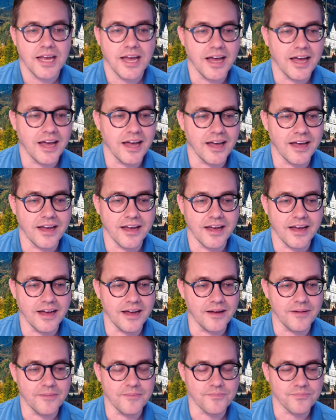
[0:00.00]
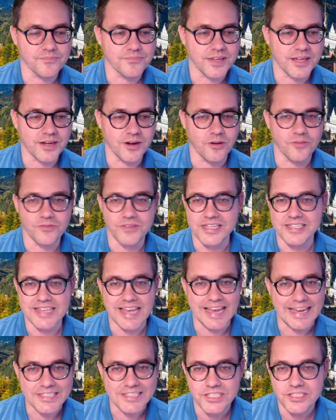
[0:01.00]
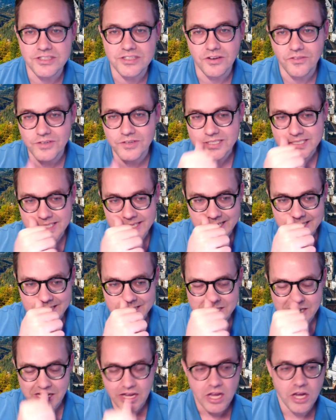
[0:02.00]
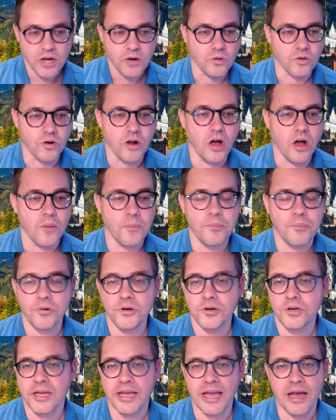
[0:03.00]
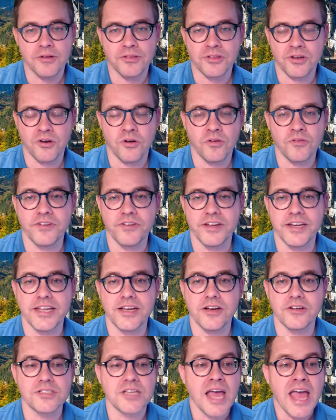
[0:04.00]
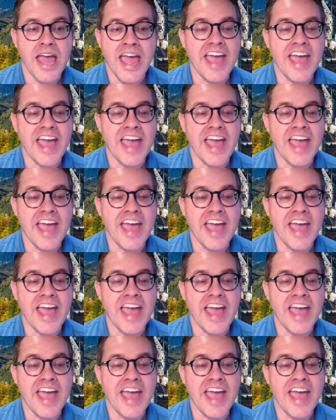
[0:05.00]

uh, um, you know, these agents overseas who are all putting out their own videos.